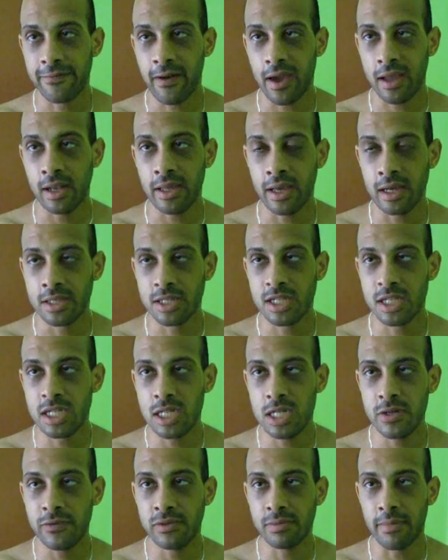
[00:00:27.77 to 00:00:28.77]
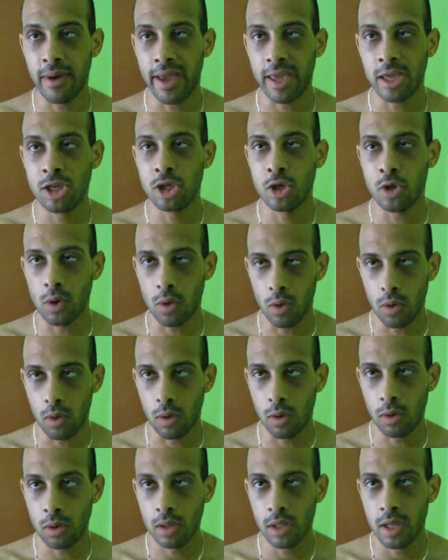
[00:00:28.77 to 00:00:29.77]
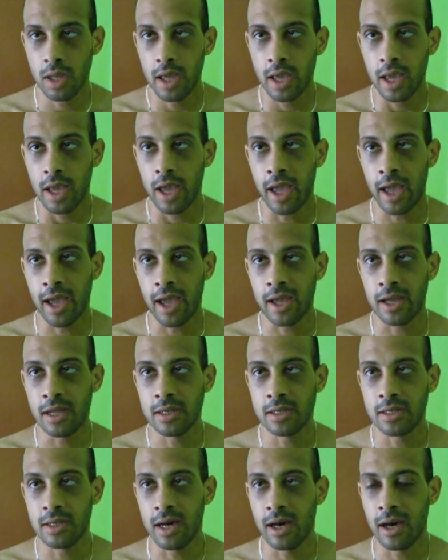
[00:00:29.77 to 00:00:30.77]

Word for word: finally achieved my goal, and